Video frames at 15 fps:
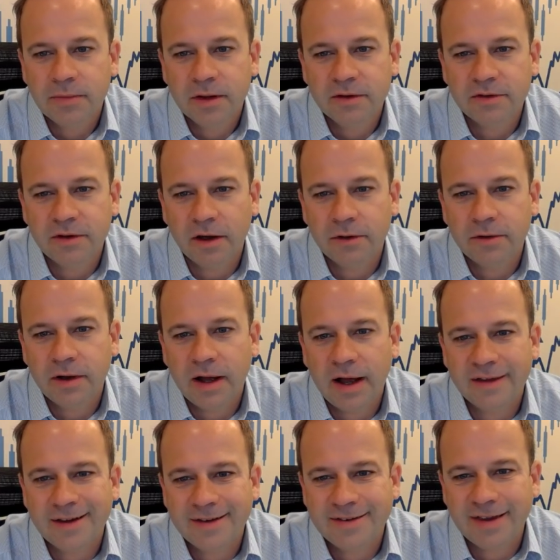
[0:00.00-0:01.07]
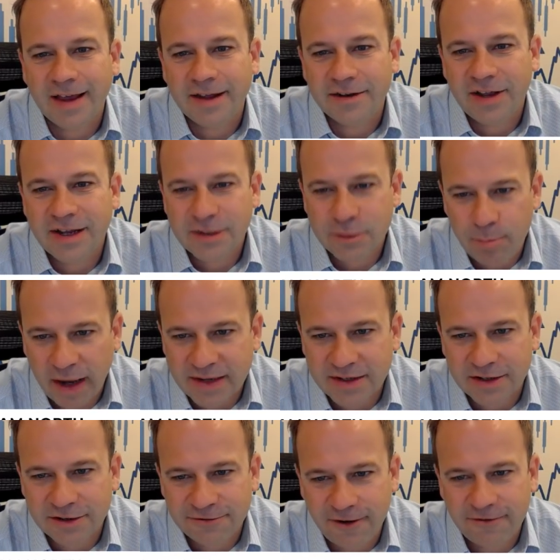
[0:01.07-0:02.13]
So as I said,
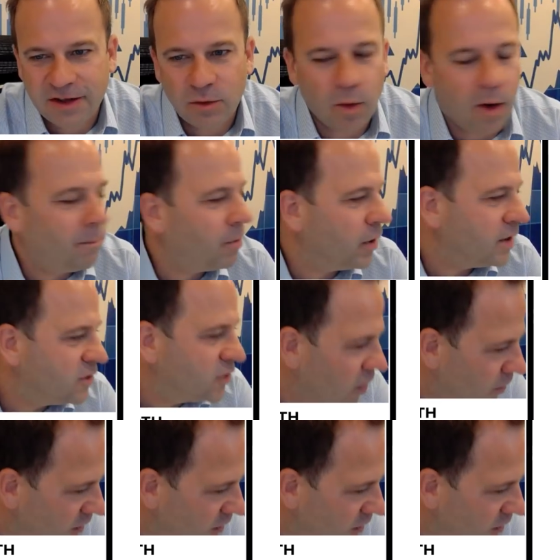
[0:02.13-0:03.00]
expected at fifty-one point two,